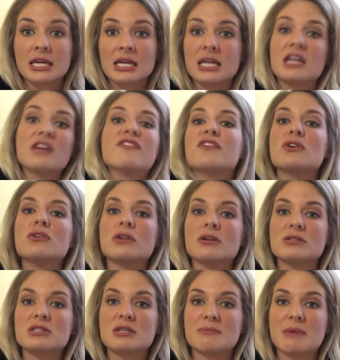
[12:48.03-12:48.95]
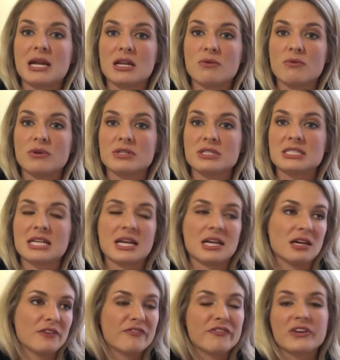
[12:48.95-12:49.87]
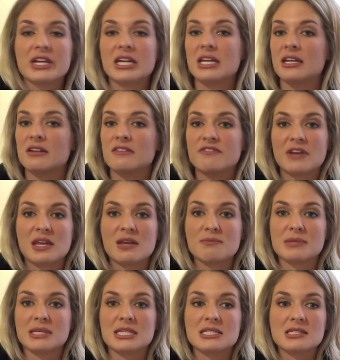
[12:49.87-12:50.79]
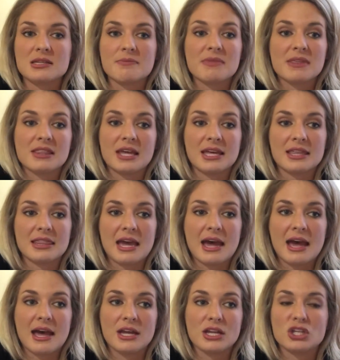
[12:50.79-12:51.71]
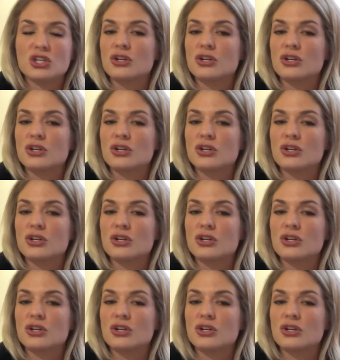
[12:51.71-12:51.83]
if you know somebody wanting to sign up, friend, family, something like that,